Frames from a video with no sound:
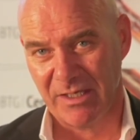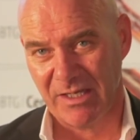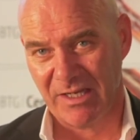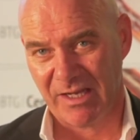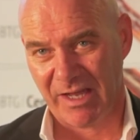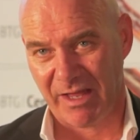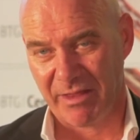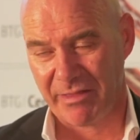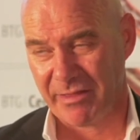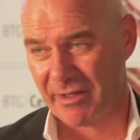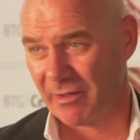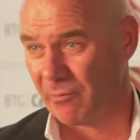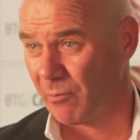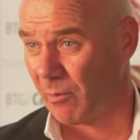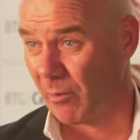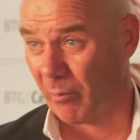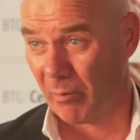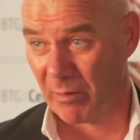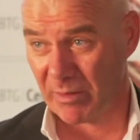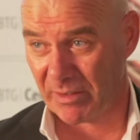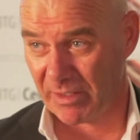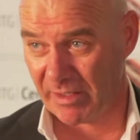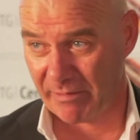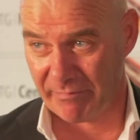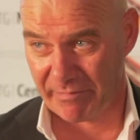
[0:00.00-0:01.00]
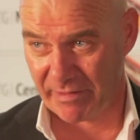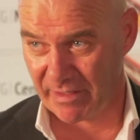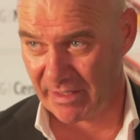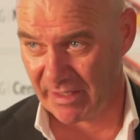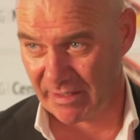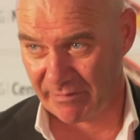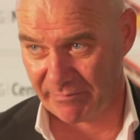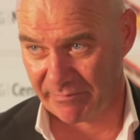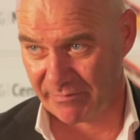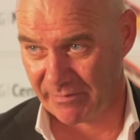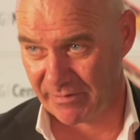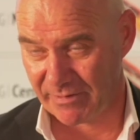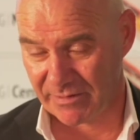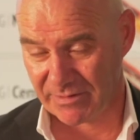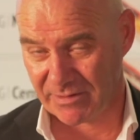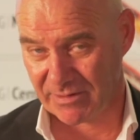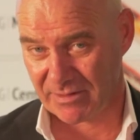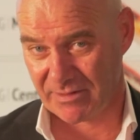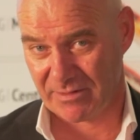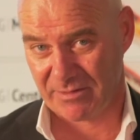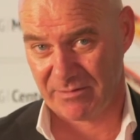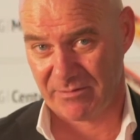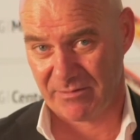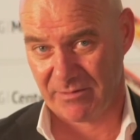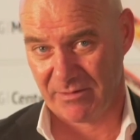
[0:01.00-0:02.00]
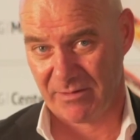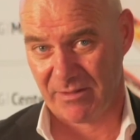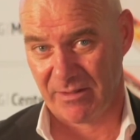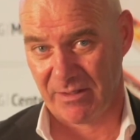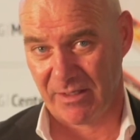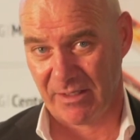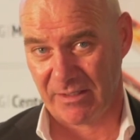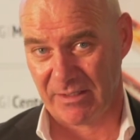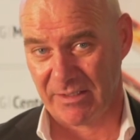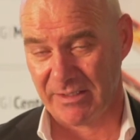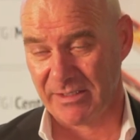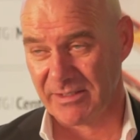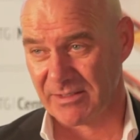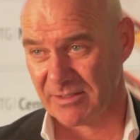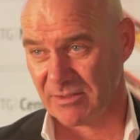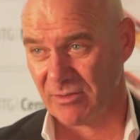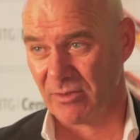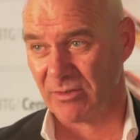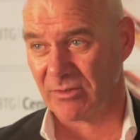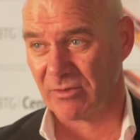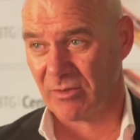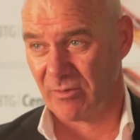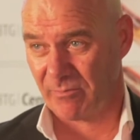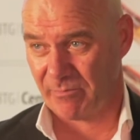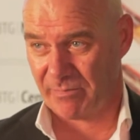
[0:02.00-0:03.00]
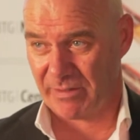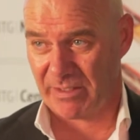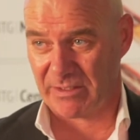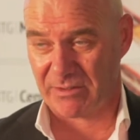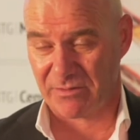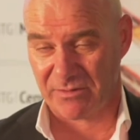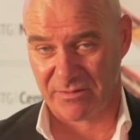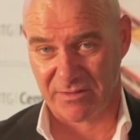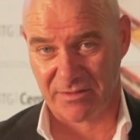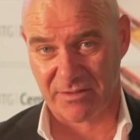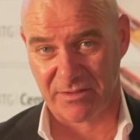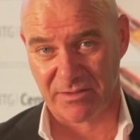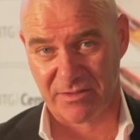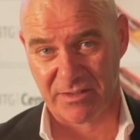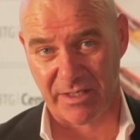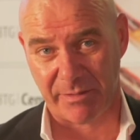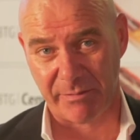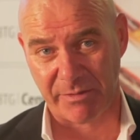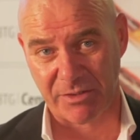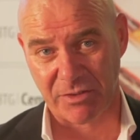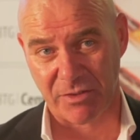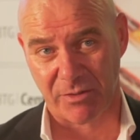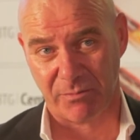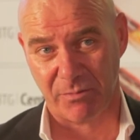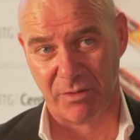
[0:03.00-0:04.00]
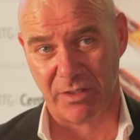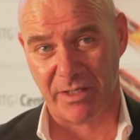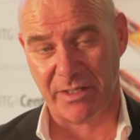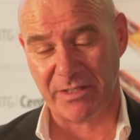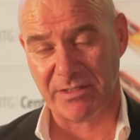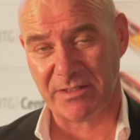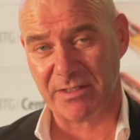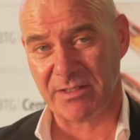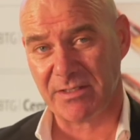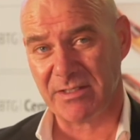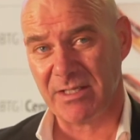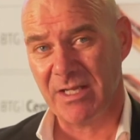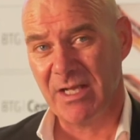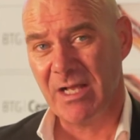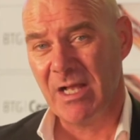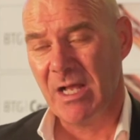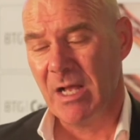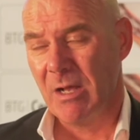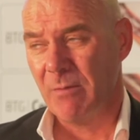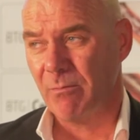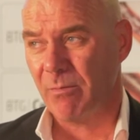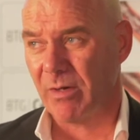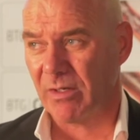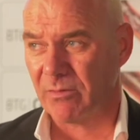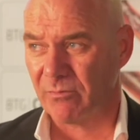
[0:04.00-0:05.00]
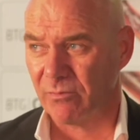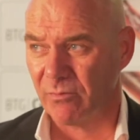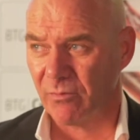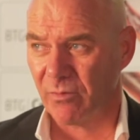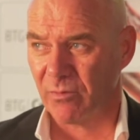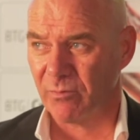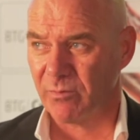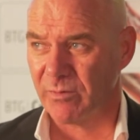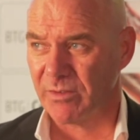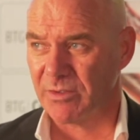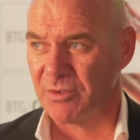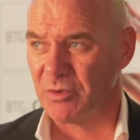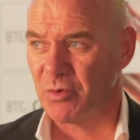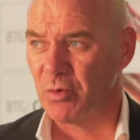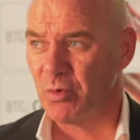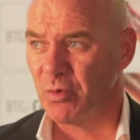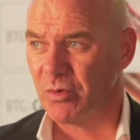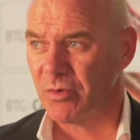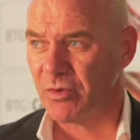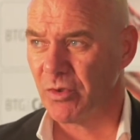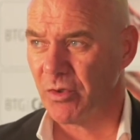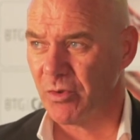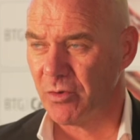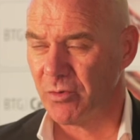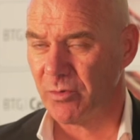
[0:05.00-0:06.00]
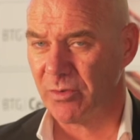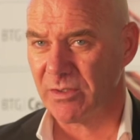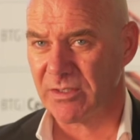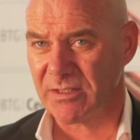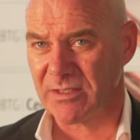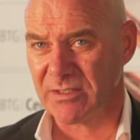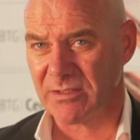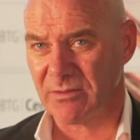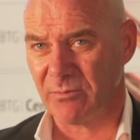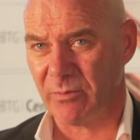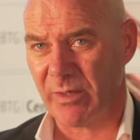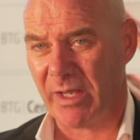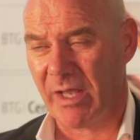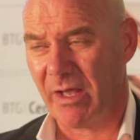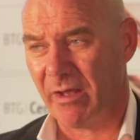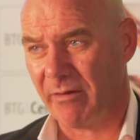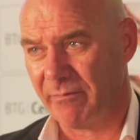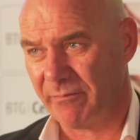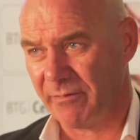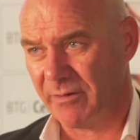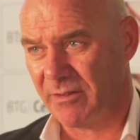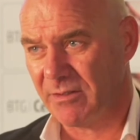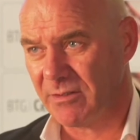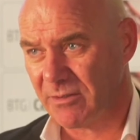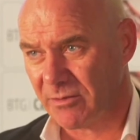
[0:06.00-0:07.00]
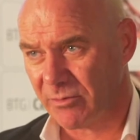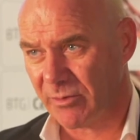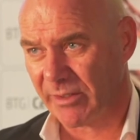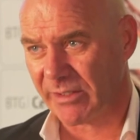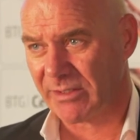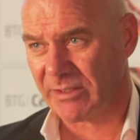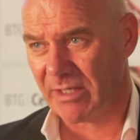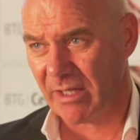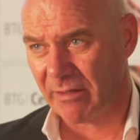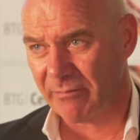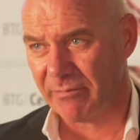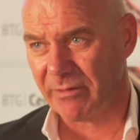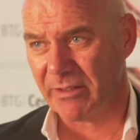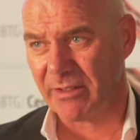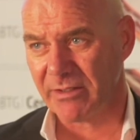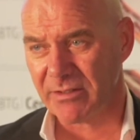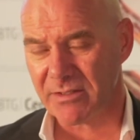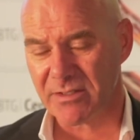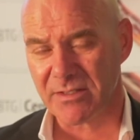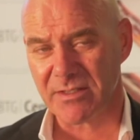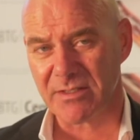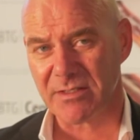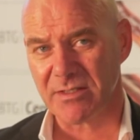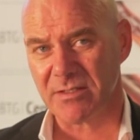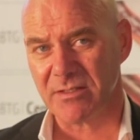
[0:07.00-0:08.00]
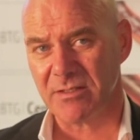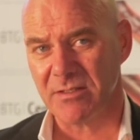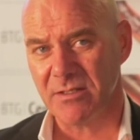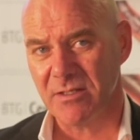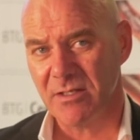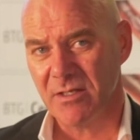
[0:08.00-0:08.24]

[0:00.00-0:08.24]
I think we will never have this, at least not compared to systemic thrombolysis. But what we do know is we have indirect evidence,